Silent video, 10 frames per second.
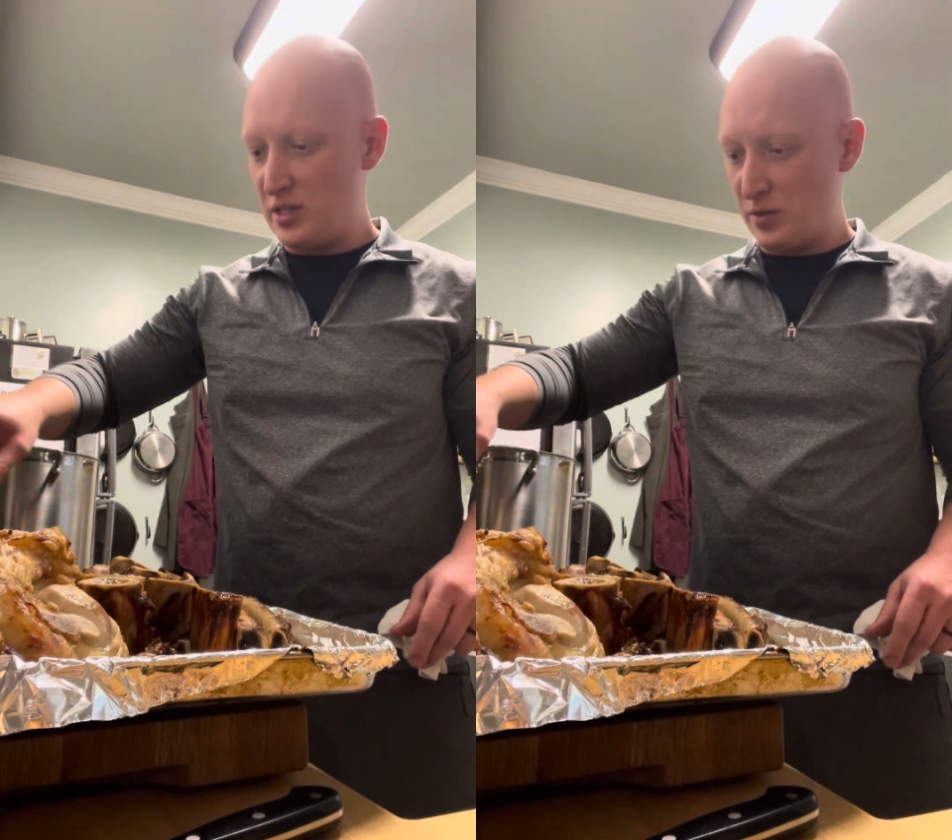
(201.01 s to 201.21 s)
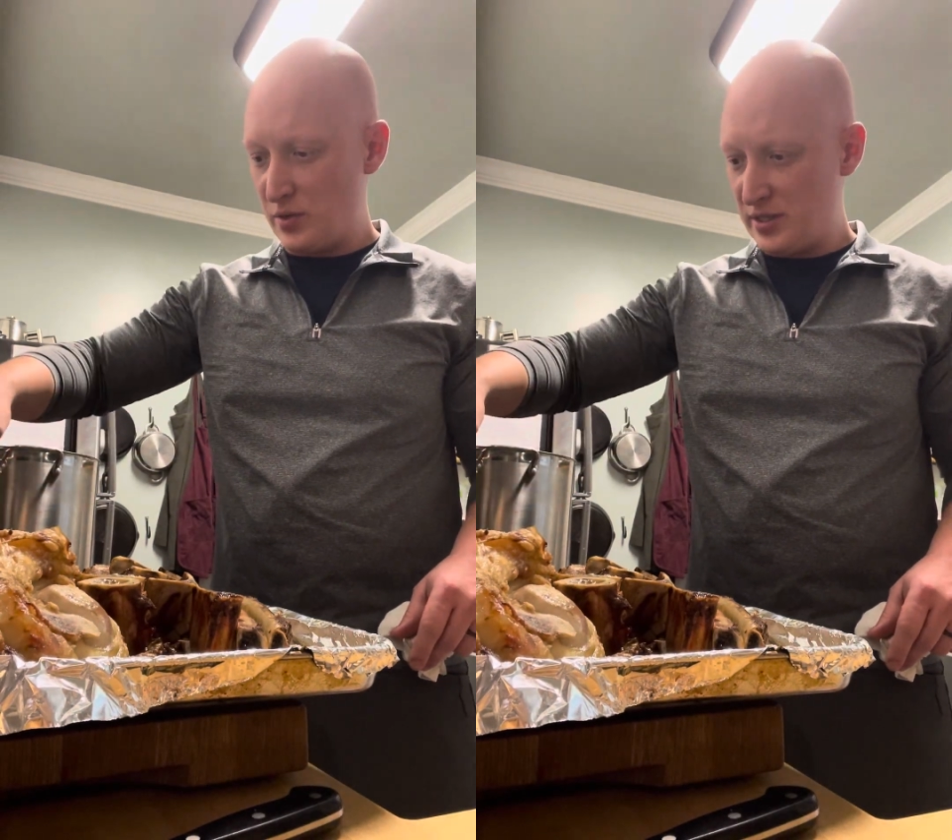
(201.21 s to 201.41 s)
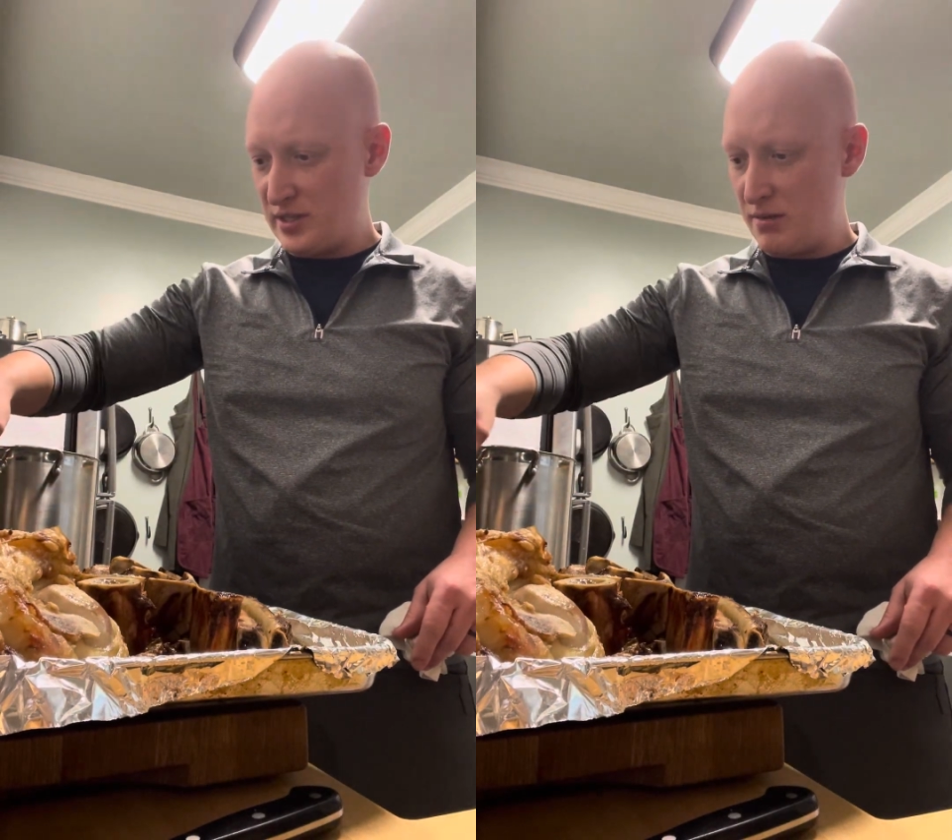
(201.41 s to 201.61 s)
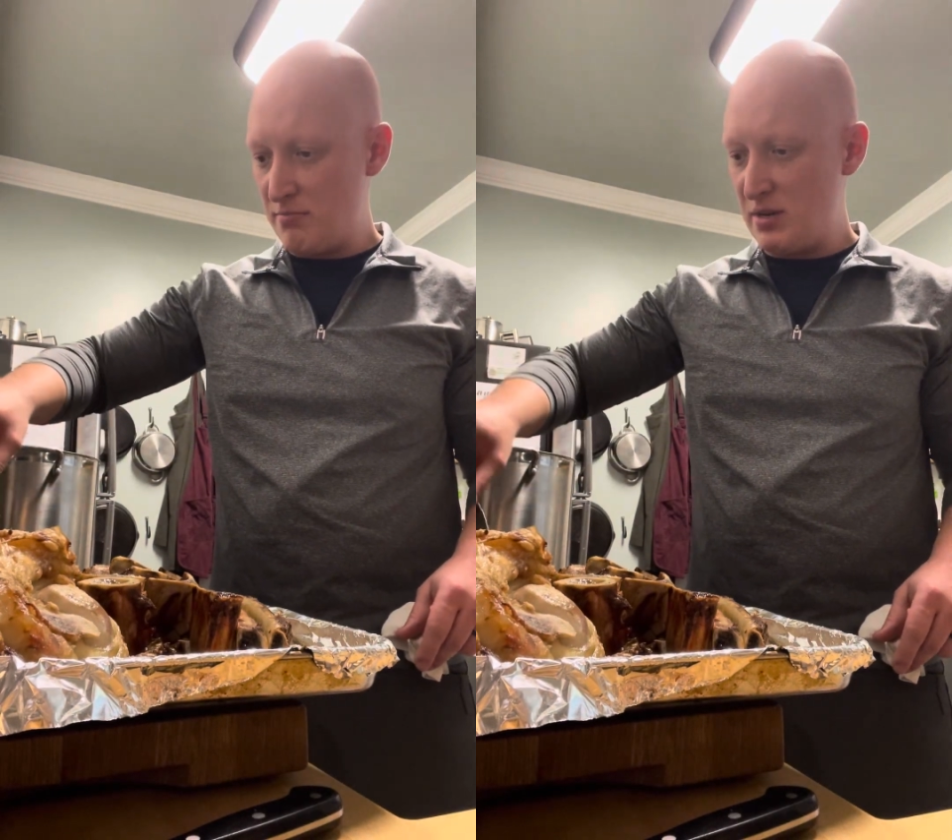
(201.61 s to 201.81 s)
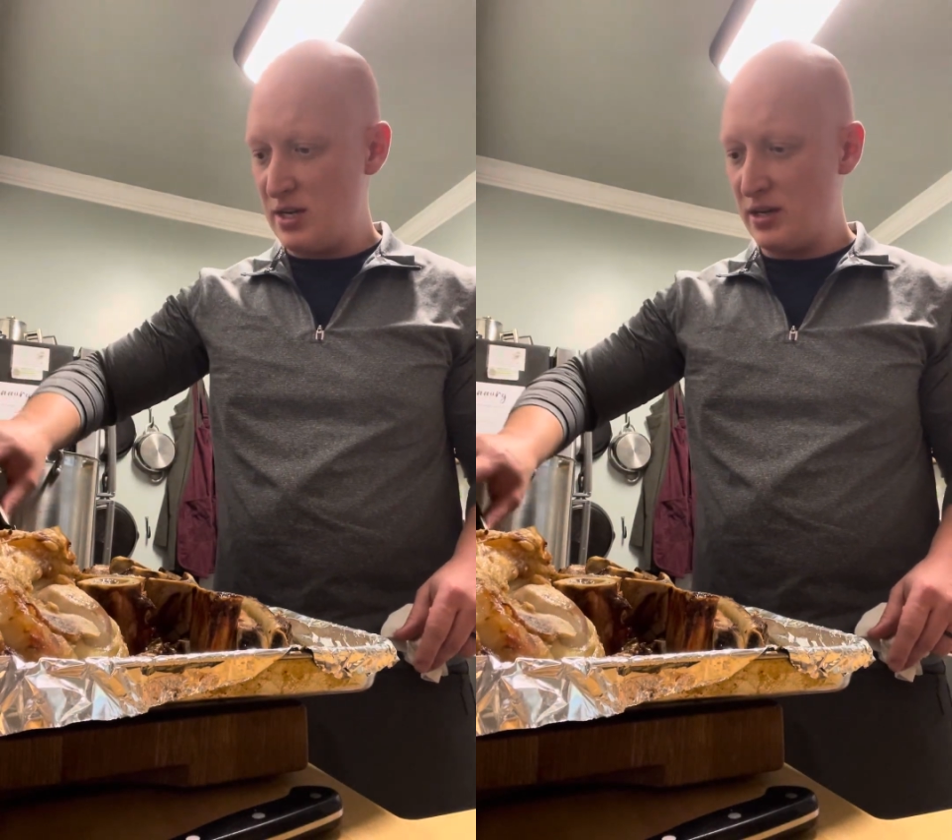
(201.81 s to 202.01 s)
there was
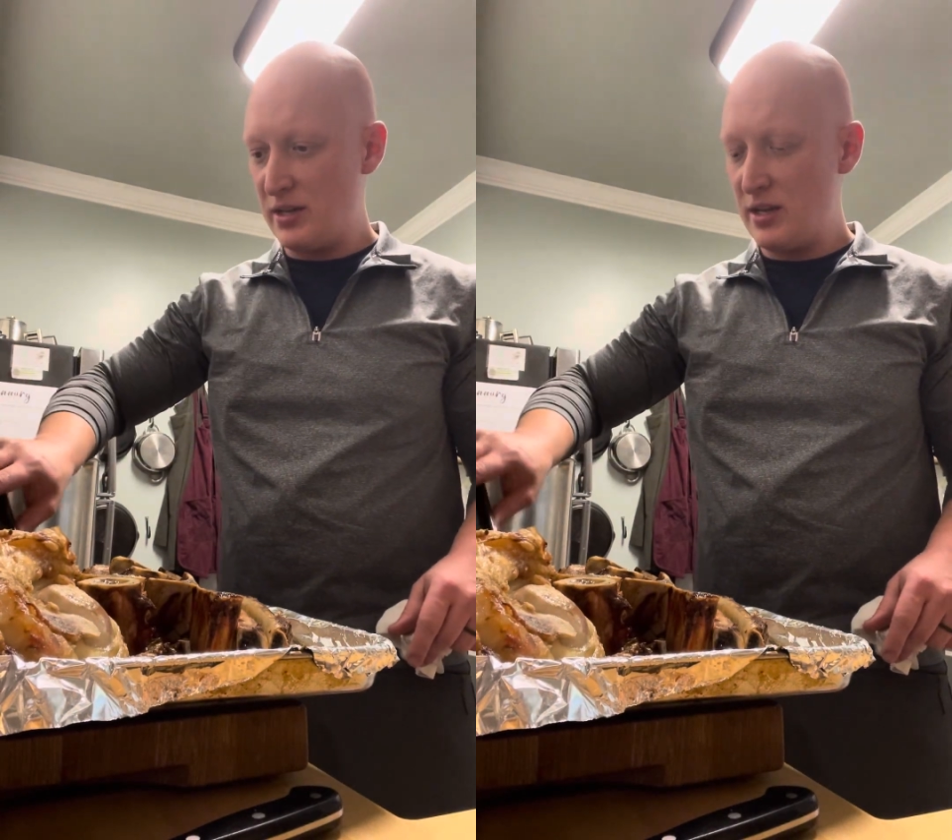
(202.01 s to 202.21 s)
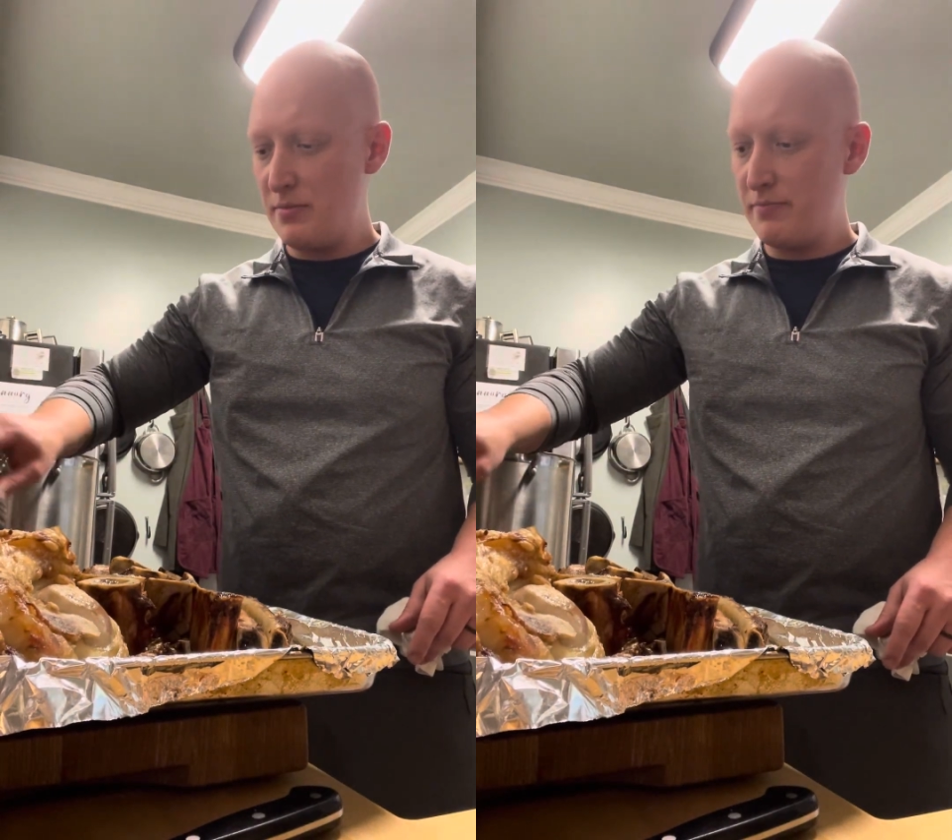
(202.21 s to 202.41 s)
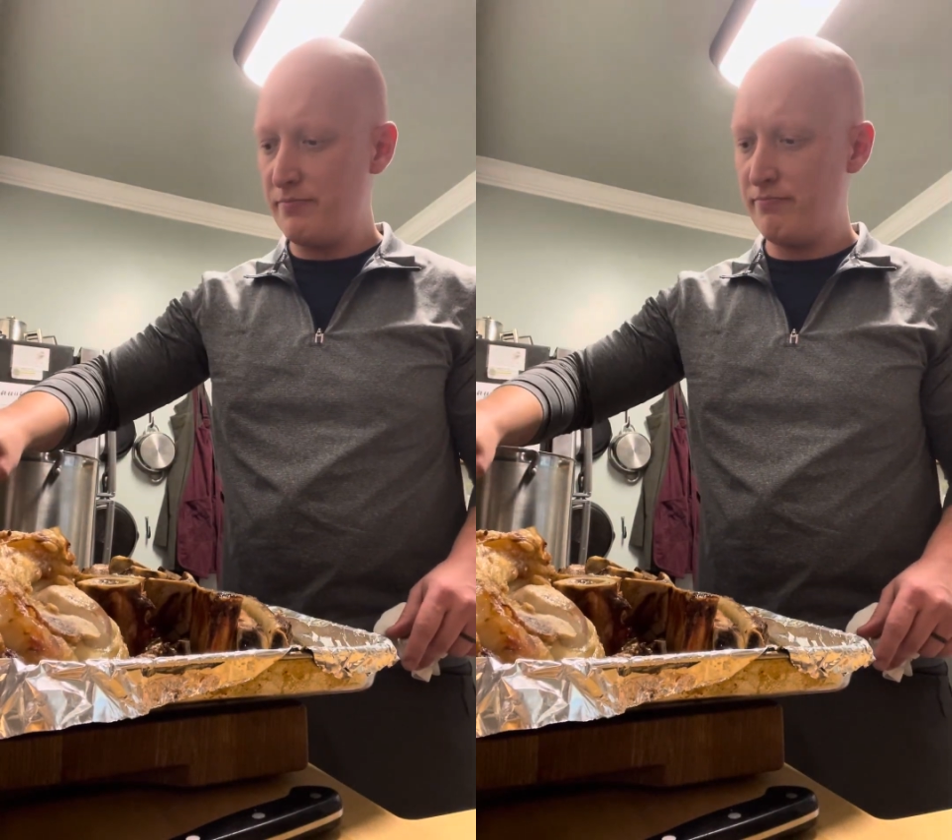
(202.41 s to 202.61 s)
some meat on them.